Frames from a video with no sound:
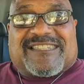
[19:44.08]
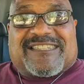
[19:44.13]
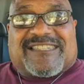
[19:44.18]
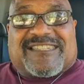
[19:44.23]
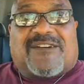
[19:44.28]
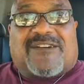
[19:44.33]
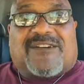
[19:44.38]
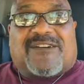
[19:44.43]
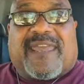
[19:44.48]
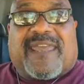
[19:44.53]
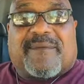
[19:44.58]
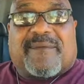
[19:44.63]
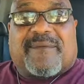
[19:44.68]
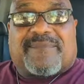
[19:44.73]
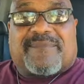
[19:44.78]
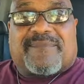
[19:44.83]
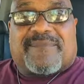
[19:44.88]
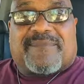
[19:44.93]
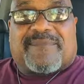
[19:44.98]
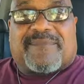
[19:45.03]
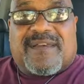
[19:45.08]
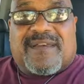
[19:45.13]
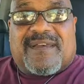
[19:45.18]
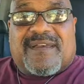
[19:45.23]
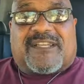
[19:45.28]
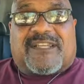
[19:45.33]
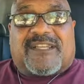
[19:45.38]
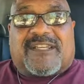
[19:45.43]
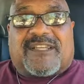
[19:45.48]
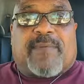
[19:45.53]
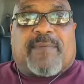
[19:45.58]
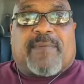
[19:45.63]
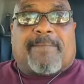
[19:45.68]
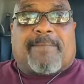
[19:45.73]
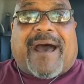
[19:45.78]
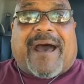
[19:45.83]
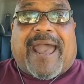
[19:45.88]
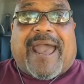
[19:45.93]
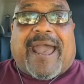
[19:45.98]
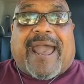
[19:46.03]
day, to keep your
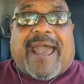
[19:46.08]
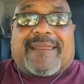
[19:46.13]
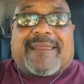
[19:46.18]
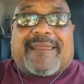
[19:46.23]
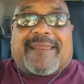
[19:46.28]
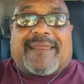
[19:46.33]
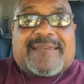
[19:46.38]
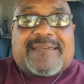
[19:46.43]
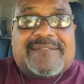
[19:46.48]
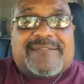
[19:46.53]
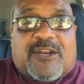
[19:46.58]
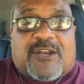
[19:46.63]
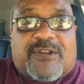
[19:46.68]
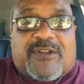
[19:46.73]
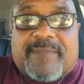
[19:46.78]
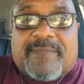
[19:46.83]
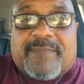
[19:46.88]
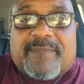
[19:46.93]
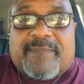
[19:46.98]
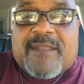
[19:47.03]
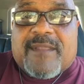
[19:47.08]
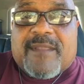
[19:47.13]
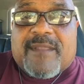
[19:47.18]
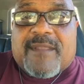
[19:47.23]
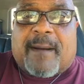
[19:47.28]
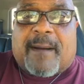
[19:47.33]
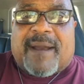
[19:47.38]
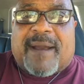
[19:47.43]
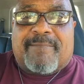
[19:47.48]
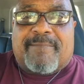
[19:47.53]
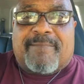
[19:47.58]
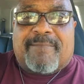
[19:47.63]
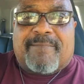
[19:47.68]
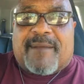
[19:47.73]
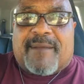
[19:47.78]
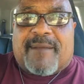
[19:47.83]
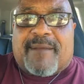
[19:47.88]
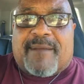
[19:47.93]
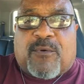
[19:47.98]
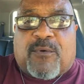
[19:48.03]
mind stayed on Him. Oh, my, my, my,
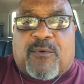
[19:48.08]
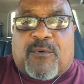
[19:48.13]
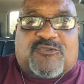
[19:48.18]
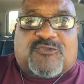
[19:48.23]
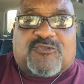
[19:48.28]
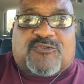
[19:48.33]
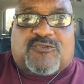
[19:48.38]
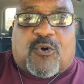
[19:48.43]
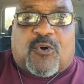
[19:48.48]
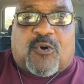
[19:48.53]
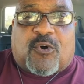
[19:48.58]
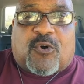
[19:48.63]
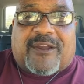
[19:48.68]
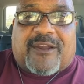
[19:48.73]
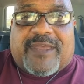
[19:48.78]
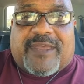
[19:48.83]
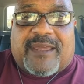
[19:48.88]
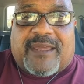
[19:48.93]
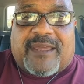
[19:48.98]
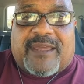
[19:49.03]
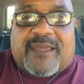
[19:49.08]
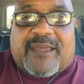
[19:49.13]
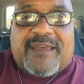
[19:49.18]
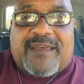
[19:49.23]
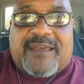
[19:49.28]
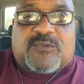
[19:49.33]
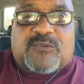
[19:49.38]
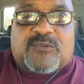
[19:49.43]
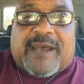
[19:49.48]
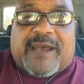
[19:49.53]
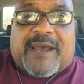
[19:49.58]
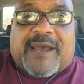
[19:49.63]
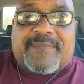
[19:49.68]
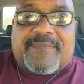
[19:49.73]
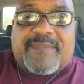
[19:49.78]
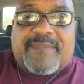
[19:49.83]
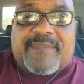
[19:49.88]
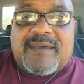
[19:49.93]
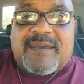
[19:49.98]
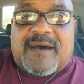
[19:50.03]
my thing went scrolling here. Okay, who else we got?
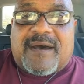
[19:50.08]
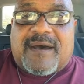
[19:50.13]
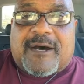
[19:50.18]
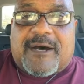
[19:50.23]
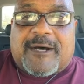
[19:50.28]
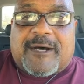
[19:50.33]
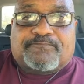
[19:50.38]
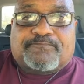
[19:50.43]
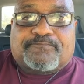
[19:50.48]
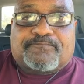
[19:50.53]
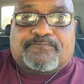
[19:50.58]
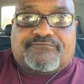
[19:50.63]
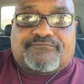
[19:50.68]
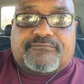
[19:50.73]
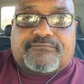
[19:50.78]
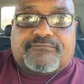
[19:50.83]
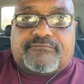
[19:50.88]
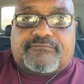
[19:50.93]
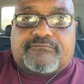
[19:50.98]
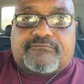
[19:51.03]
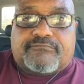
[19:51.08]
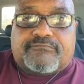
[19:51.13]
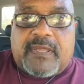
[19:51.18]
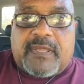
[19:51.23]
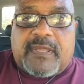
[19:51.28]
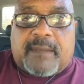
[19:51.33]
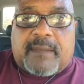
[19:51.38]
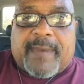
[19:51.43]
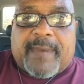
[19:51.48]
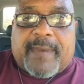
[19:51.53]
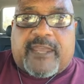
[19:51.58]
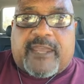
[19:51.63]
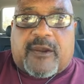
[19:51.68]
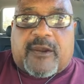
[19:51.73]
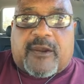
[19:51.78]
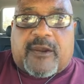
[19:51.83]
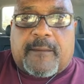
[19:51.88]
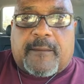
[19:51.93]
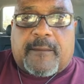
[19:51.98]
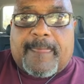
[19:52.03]
Um, back
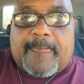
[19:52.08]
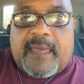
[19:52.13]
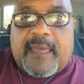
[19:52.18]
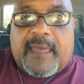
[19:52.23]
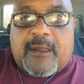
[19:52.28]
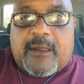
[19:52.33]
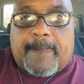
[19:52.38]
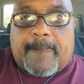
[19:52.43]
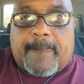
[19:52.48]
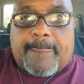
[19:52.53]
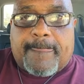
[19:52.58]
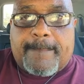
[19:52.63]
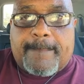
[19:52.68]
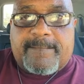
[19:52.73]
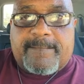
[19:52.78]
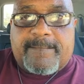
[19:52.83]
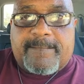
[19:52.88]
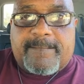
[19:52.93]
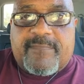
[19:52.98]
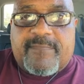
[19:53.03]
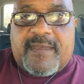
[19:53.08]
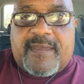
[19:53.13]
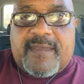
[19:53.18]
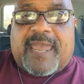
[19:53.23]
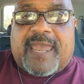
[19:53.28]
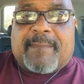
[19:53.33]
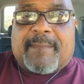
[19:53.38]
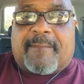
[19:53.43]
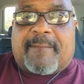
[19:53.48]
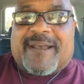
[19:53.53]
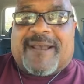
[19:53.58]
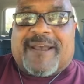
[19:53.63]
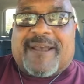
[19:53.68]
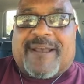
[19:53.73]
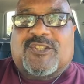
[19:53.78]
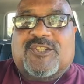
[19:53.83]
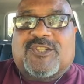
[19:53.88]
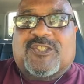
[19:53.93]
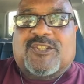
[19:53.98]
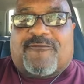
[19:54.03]
here. Hey, my, my
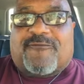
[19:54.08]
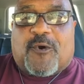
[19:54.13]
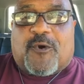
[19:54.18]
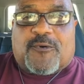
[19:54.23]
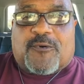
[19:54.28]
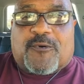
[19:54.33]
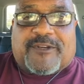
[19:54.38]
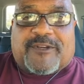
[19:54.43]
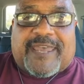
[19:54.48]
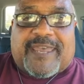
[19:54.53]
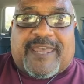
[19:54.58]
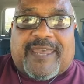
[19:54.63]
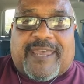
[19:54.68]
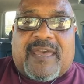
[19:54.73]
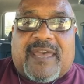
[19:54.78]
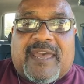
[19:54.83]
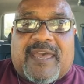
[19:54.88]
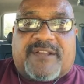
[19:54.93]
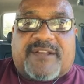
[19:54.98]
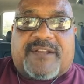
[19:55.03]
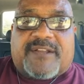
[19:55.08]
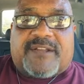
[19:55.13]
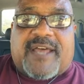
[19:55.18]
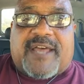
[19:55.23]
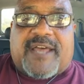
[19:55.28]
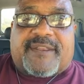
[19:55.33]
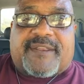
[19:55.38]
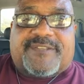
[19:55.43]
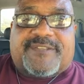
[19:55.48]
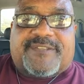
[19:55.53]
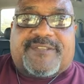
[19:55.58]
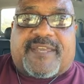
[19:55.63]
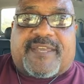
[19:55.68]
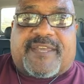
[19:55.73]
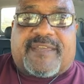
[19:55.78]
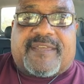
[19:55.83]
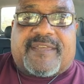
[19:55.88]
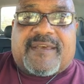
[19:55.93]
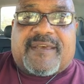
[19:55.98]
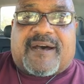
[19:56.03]
screen froze. Okay, uh, Don, let's see.
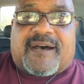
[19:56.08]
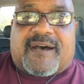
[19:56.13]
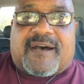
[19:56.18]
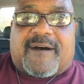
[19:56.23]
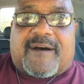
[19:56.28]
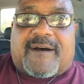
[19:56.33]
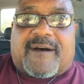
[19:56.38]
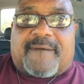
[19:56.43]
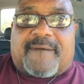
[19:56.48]
Uh,